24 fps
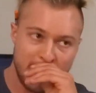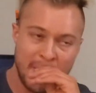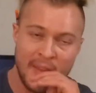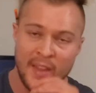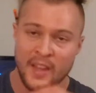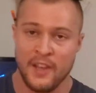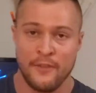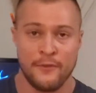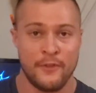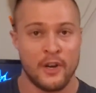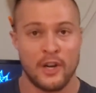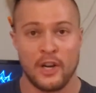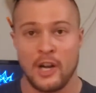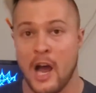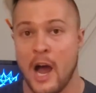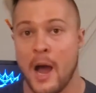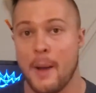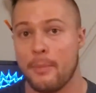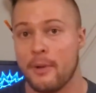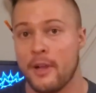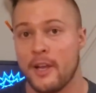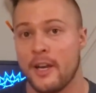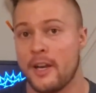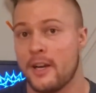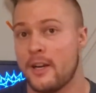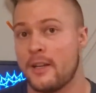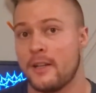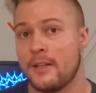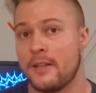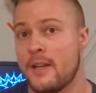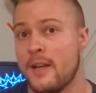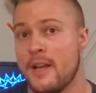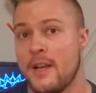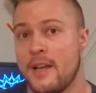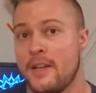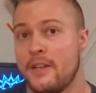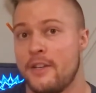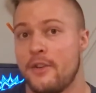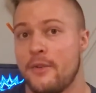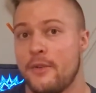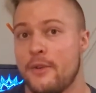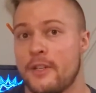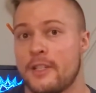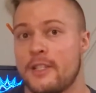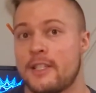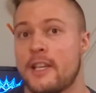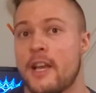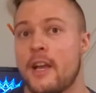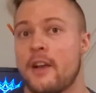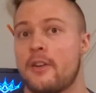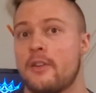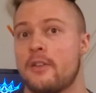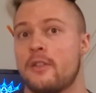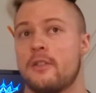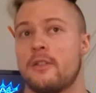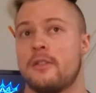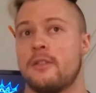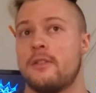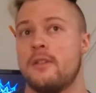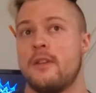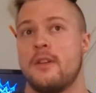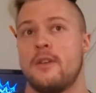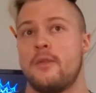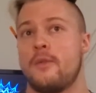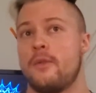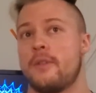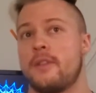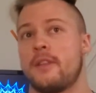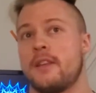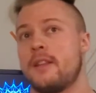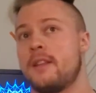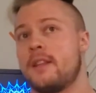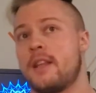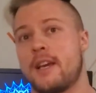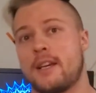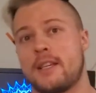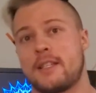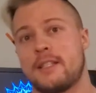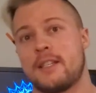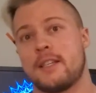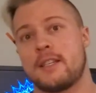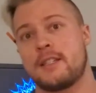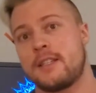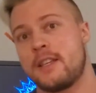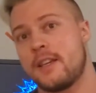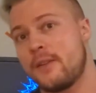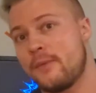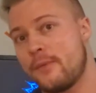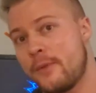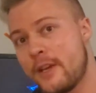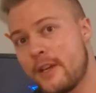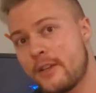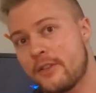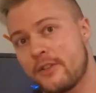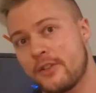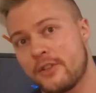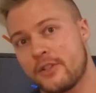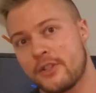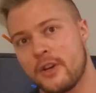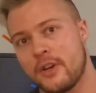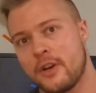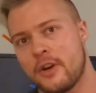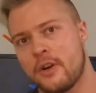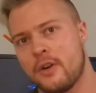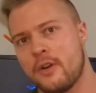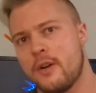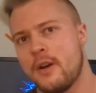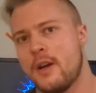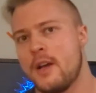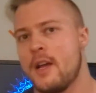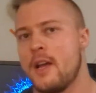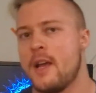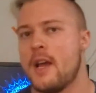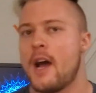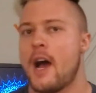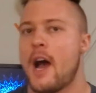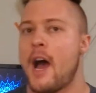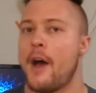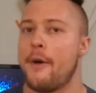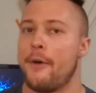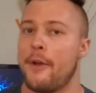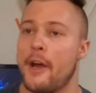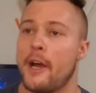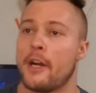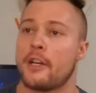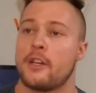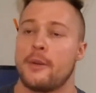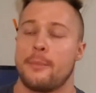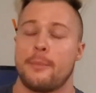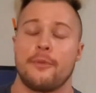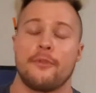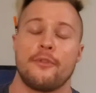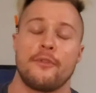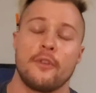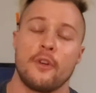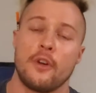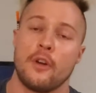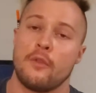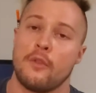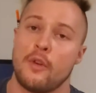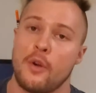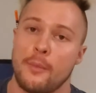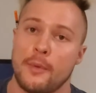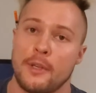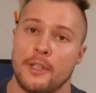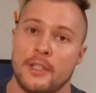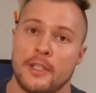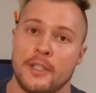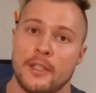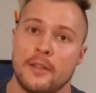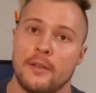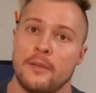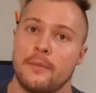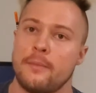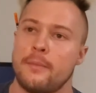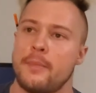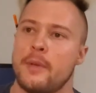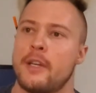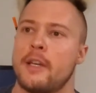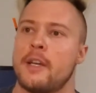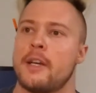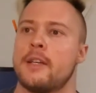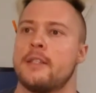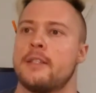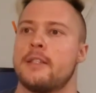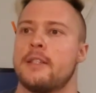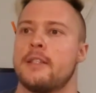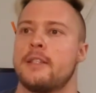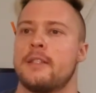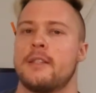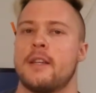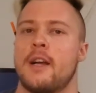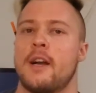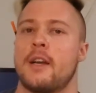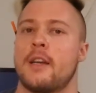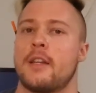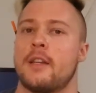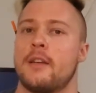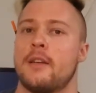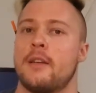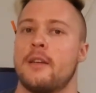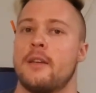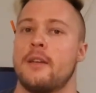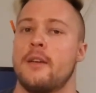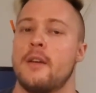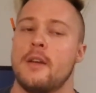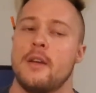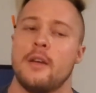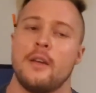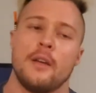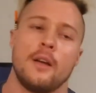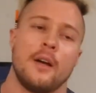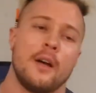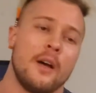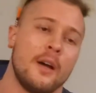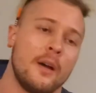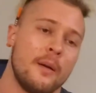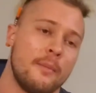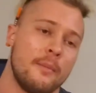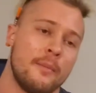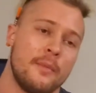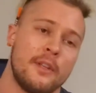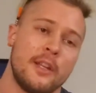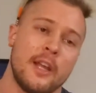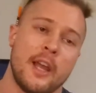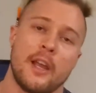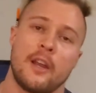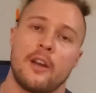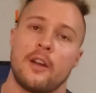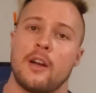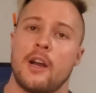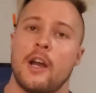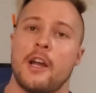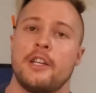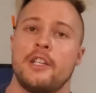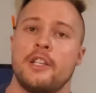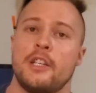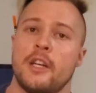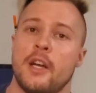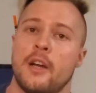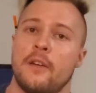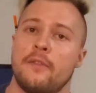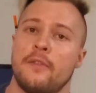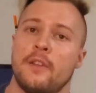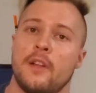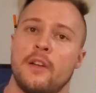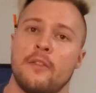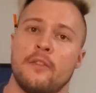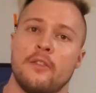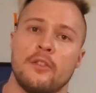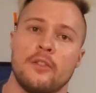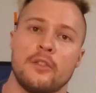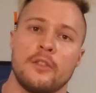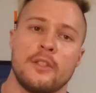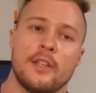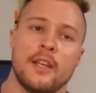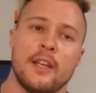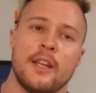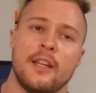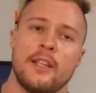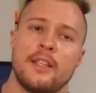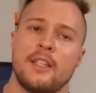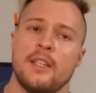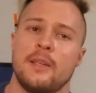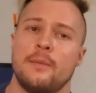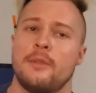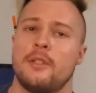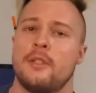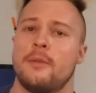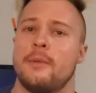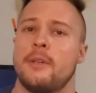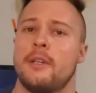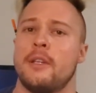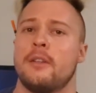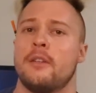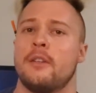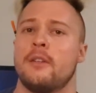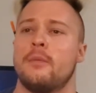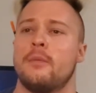If you're not planning on doing a cycle within like 16 weeks or so, I would actually prefer Aromacin, because it's not going to tank your IGF levels, and it seems to be a little